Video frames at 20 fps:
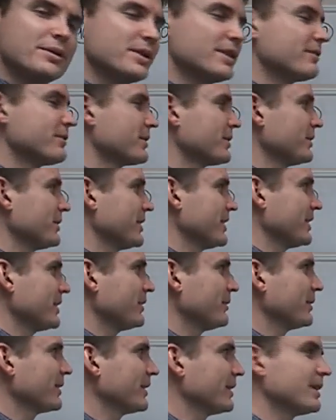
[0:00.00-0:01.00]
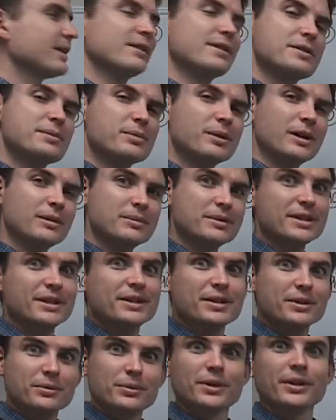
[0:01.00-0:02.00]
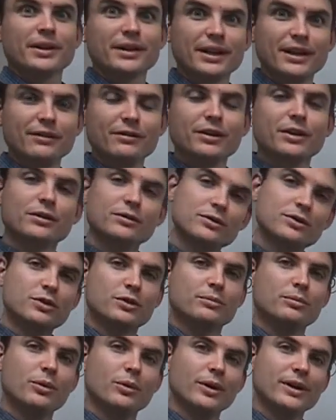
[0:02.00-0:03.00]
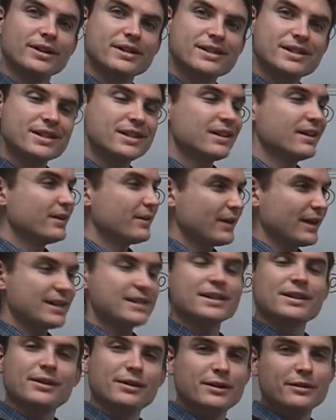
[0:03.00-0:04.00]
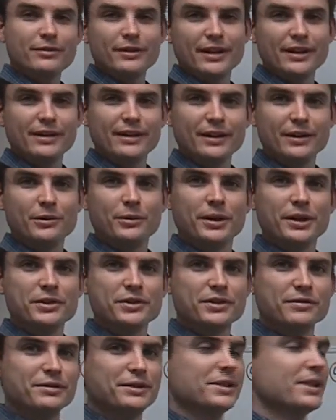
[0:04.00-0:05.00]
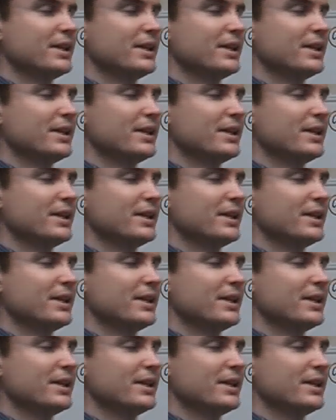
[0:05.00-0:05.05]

difficult to get going on in this problem is that they're really giving you 2 points, and they're asking you to find the equation of a